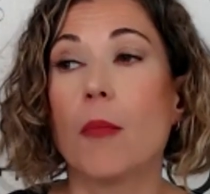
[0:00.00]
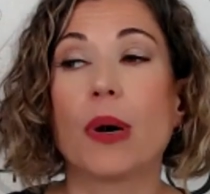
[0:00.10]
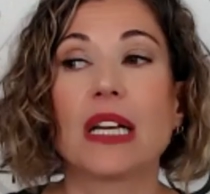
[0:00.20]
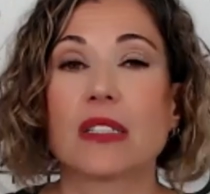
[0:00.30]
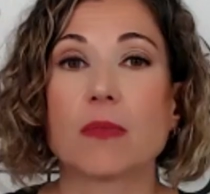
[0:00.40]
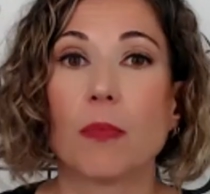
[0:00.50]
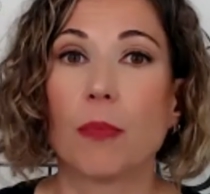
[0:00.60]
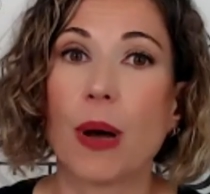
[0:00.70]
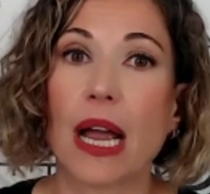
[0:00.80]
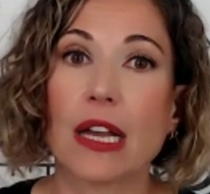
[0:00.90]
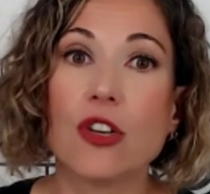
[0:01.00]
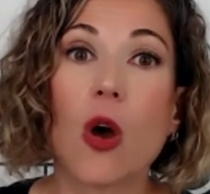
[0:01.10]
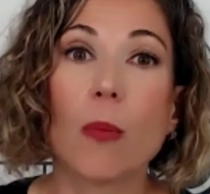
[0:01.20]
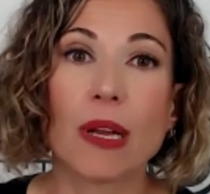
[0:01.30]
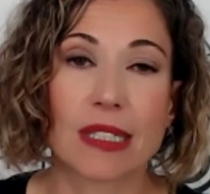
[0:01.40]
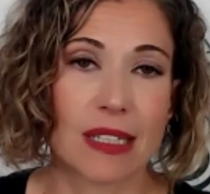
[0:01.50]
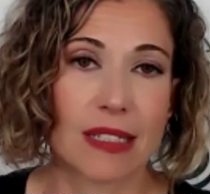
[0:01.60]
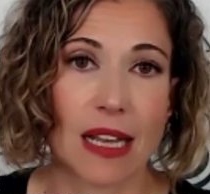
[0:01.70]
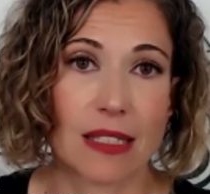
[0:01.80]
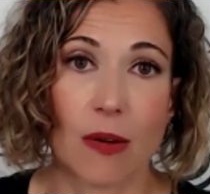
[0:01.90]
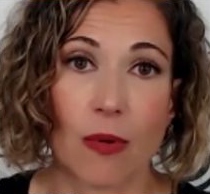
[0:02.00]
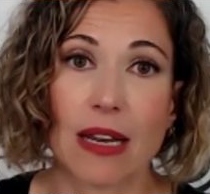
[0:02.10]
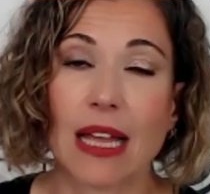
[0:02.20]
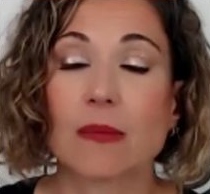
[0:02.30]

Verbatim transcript: but it's by no means a necessity, right?